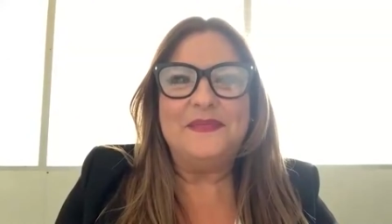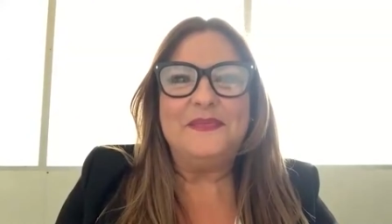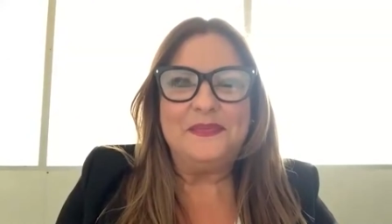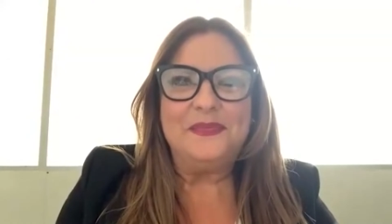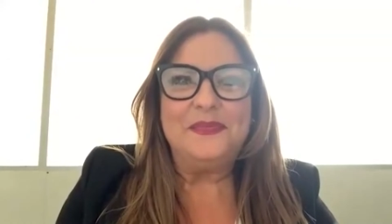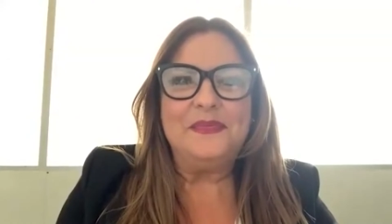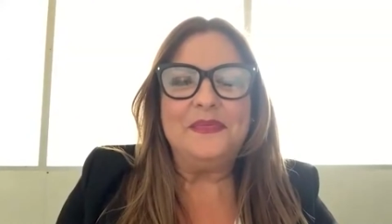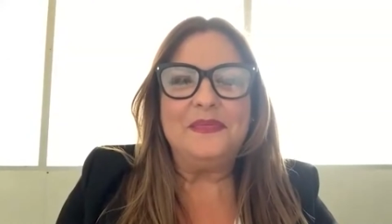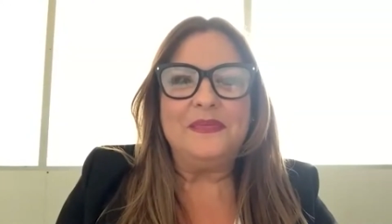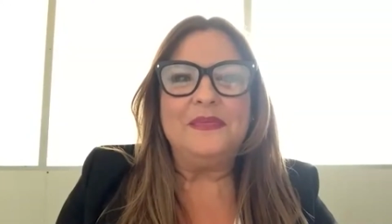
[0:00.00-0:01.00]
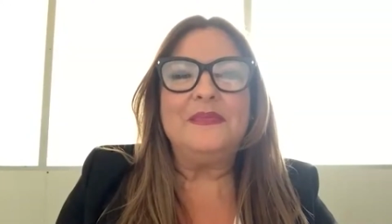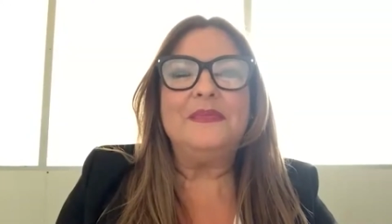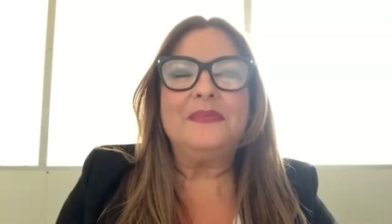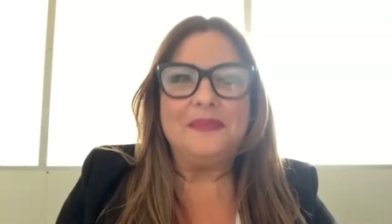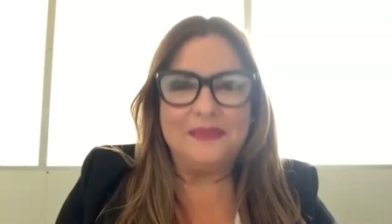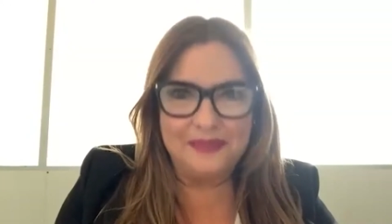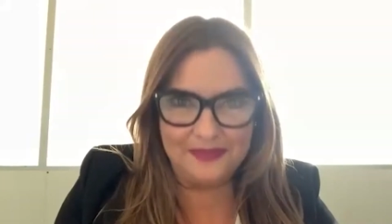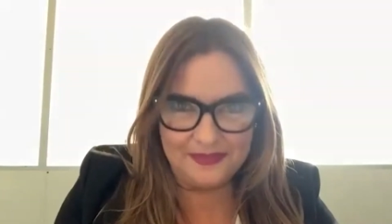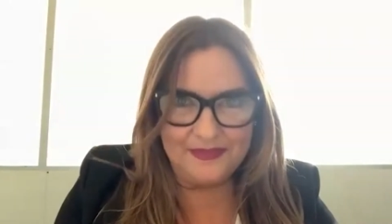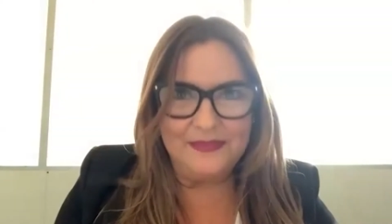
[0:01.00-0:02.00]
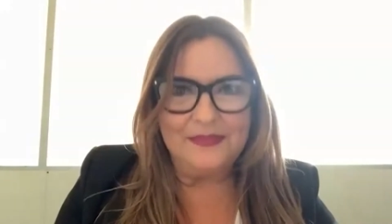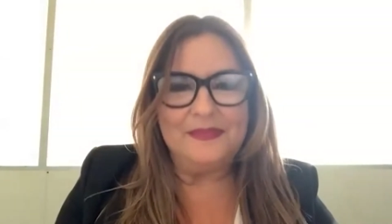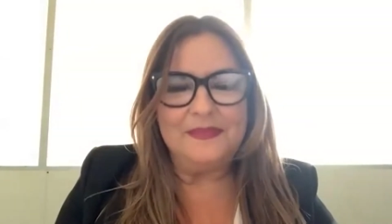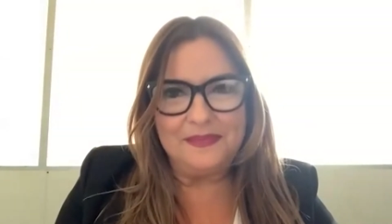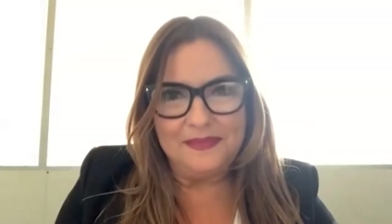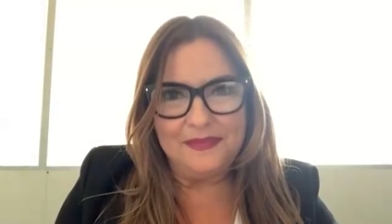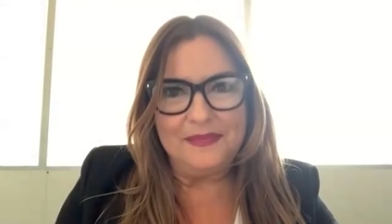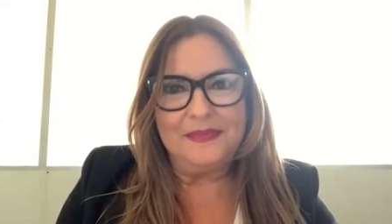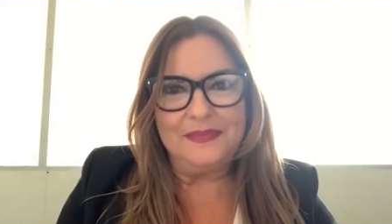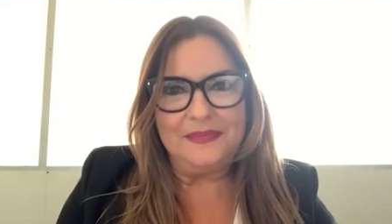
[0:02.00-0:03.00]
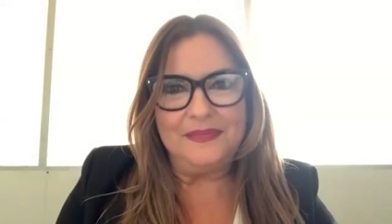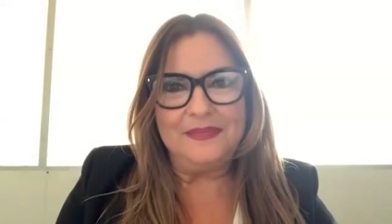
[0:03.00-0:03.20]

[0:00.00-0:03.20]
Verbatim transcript: I reckon your first role on a